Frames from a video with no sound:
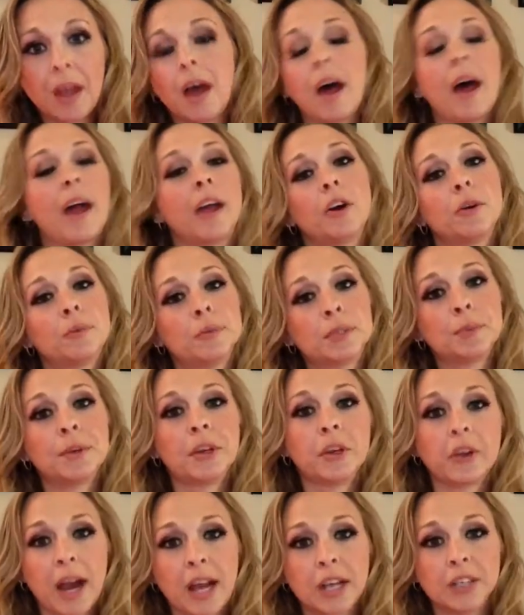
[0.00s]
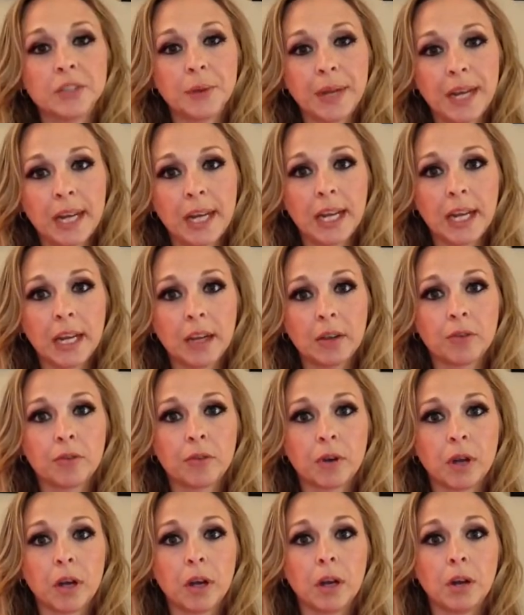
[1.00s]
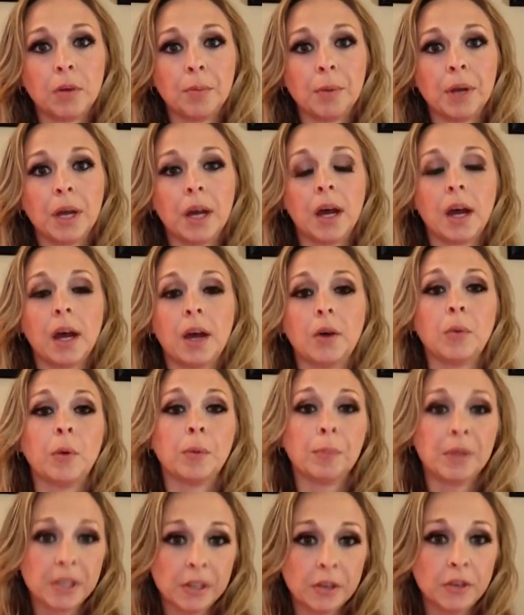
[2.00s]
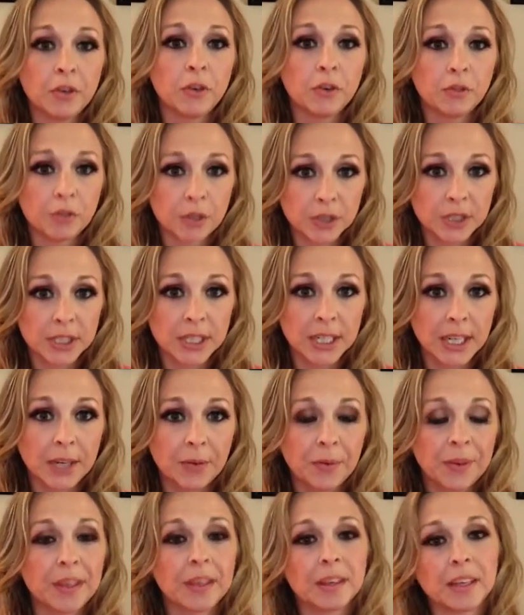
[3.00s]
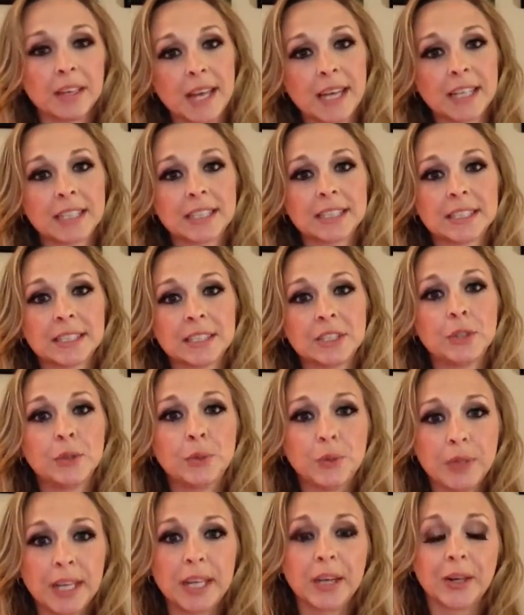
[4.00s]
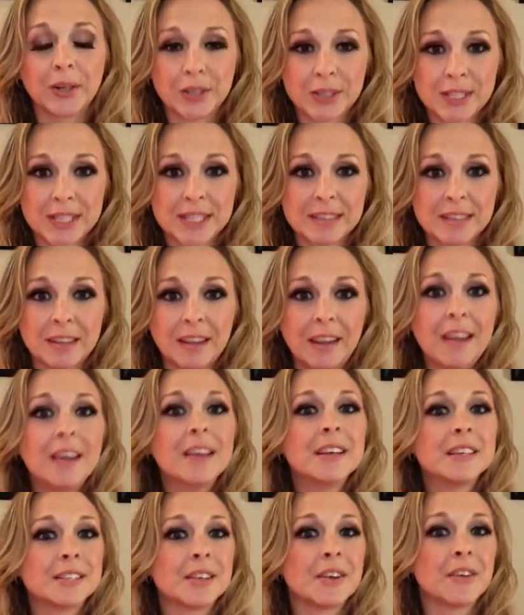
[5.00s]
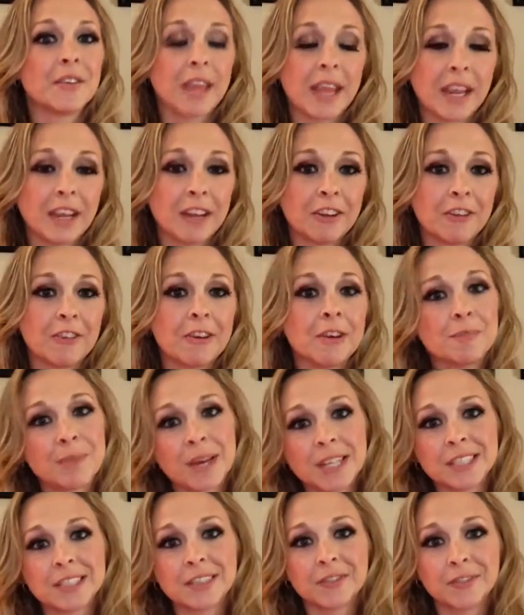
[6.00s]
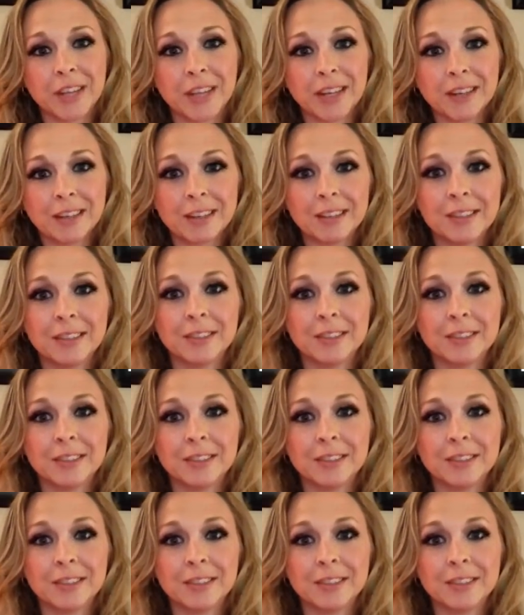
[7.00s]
I hope to be graduating from Wilmington University within the next 2 years. So thank you and best of luck.